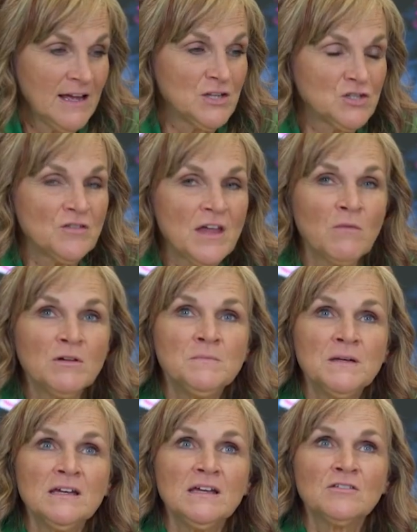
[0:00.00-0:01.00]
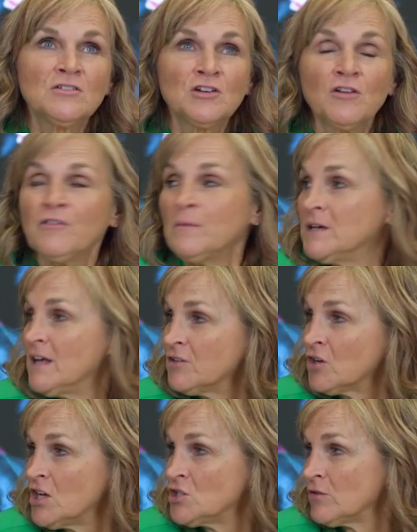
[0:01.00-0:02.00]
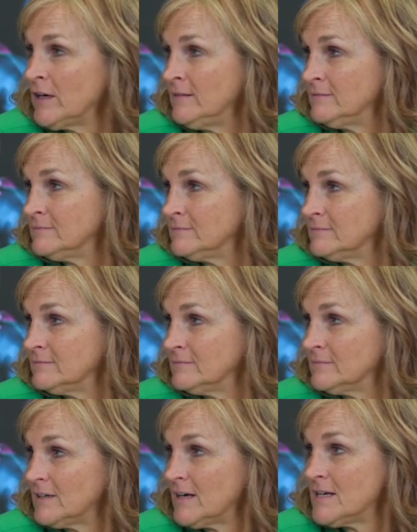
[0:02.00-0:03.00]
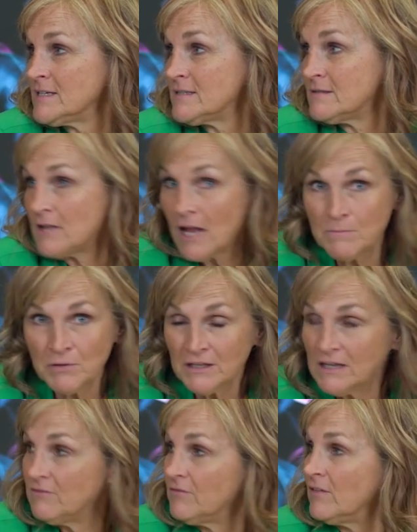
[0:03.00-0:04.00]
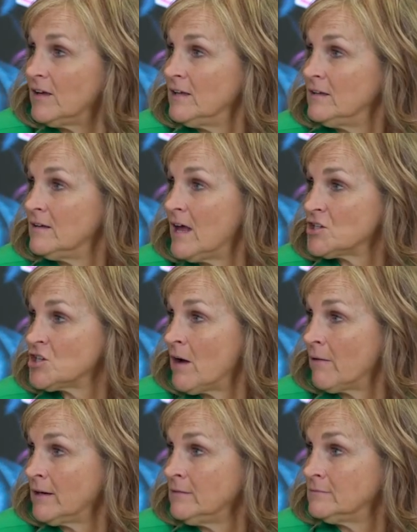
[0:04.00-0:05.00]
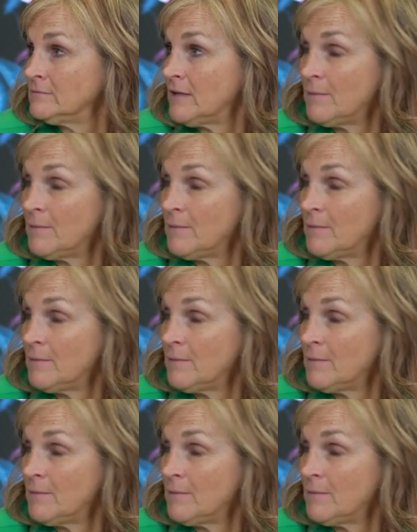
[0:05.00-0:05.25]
So that would be either you're from another country, because they believe in not showering. Yeah.